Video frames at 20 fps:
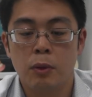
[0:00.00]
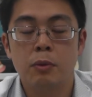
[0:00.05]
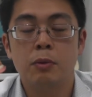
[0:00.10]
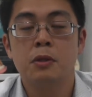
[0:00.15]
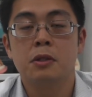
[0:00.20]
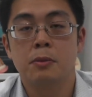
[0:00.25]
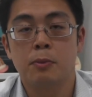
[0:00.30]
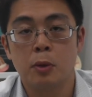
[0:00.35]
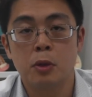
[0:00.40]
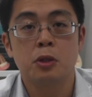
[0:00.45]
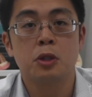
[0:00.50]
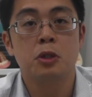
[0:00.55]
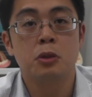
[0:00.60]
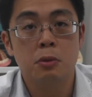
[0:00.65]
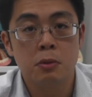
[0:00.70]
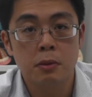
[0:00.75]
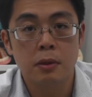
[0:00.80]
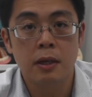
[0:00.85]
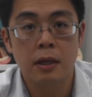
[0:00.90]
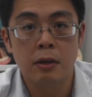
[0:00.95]
we will support you
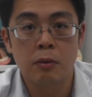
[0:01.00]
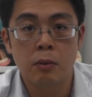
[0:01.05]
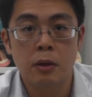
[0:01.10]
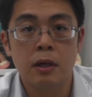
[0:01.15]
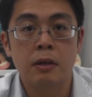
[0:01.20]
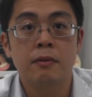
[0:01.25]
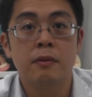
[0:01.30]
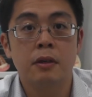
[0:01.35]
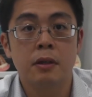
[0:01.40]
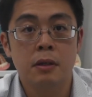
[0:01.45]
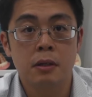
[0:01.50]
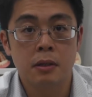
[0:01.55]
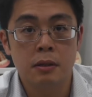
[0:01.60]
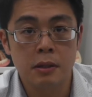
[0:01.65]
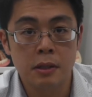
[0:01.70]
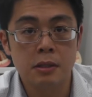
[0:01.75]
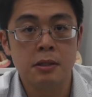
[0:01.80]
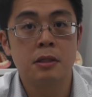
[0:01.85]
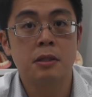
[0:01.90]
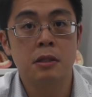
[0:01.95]
in whatever
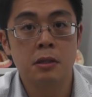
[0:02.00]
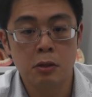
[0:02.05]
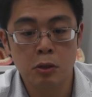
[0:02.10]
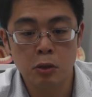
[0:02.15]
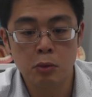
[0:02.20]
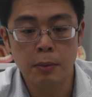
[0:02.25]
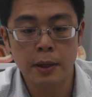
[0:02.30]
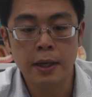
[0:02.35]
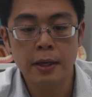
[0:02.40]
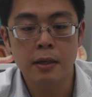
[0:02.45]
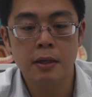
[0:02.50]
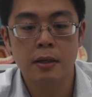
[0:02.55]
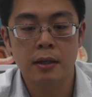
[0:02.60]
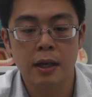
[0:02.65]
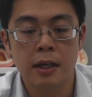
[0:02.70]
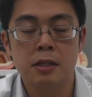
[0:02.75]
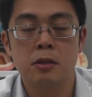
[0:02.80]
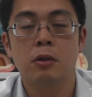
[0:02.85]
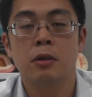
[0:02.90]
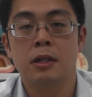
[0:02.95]
decision you make,
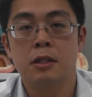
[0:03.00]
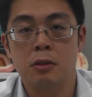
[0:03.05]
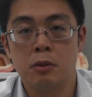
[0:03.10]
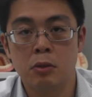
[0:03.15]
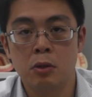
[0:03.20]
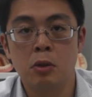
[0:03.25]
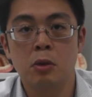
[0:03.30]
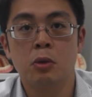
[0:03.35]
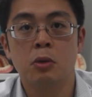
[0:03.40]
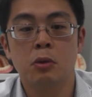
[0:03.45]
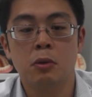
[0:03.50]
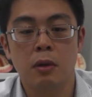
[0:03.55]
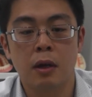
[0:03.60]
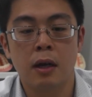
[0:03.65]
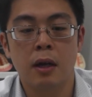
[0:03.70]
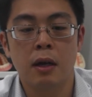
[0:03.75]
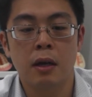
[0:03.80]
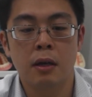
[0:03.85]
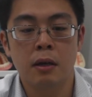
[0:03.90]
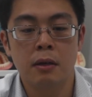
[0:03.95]
as long as you know
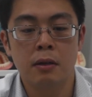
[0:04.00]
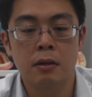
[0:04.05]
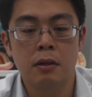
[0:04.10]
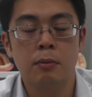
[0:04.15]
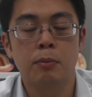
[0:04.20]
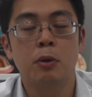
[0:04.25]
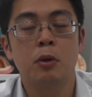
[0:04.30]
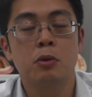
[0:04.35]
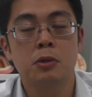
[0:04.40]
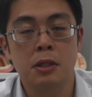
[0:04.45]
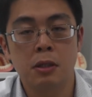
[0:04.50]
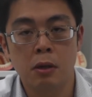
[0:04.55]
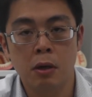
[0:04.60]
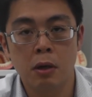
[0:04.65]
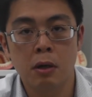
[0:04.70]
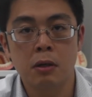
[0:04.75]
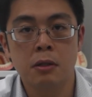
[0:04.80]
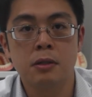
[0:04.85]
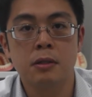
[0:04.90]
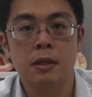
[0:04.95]
the pros and
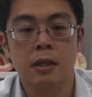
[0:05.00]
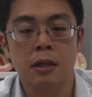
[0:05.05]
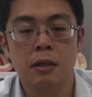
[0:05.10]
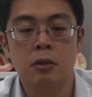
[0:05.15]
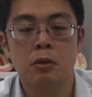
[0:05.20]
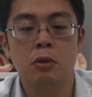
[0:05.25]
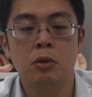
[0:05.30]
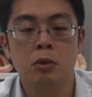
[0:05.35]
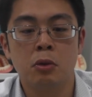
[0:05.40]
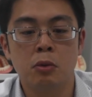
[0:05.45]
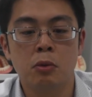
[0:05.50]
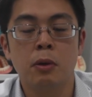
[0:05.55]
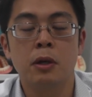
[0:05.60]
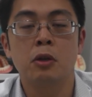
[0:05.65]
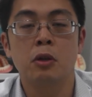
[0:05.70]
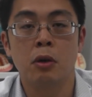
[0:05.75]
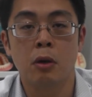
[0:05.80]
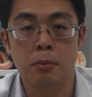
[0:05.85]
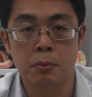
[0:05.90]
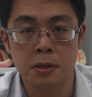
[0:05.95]
cons and you know what
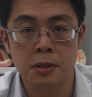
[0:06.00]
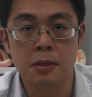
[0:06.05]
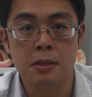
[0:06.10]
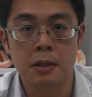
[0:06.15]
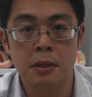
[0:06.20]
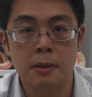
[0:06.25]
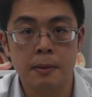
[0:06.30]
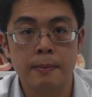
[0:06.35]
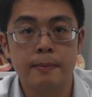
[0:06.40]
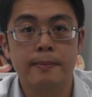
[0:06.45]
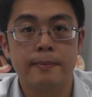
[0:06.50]
your options are.